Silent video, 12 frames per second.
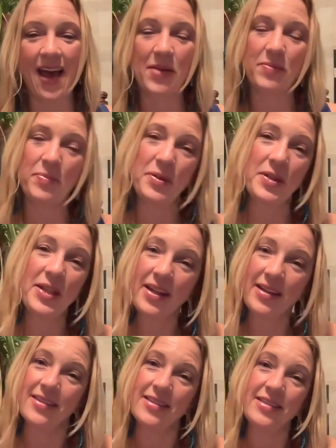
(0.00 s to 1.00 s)
and
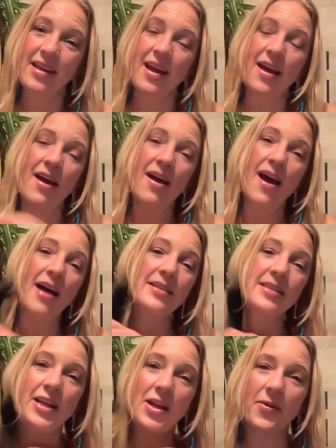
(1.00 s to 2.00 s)
please
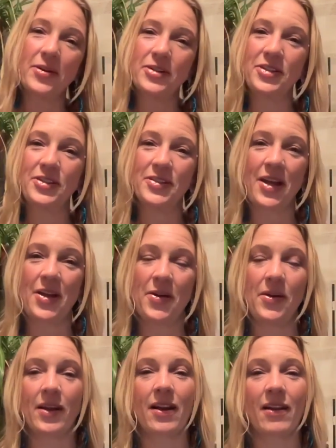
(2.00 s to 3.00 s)
ask any questions that you
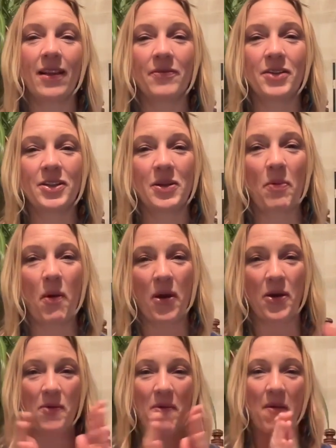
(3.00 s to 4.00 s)
need. I'd love to support
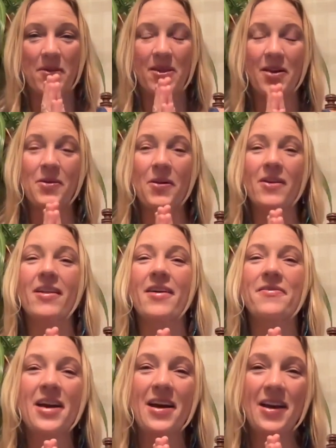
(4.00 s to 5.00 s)
you. Remember that you are
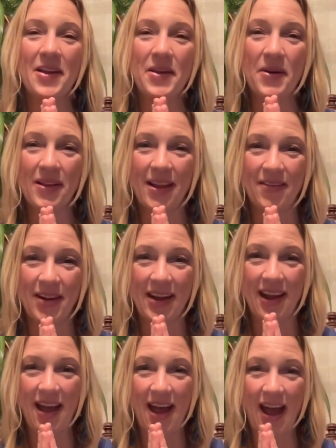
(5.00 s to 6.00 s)
loved, you are
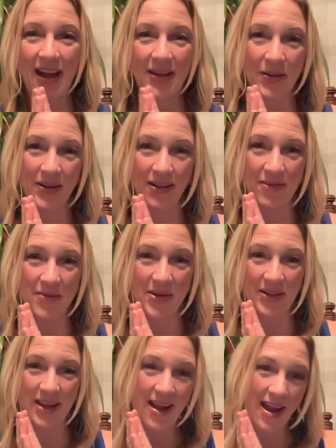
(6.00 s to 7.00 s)
loving, and you are
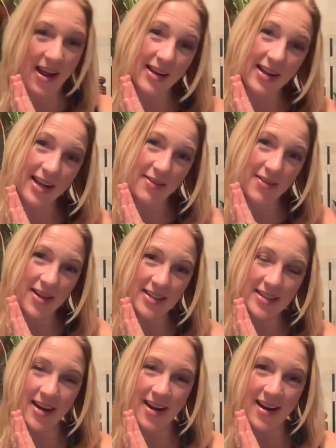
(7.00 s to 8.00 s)
lovable. And Kitty
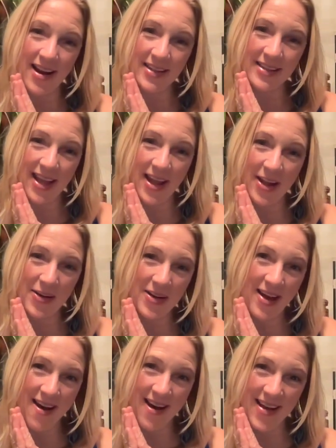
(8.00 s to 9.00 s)
Valentine and I say good
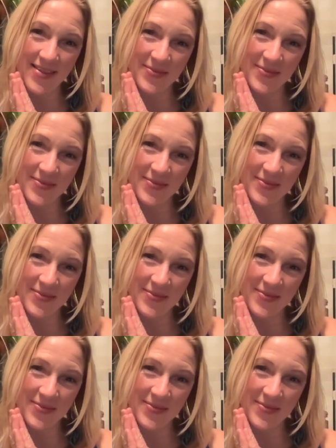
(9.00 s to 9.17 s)
night.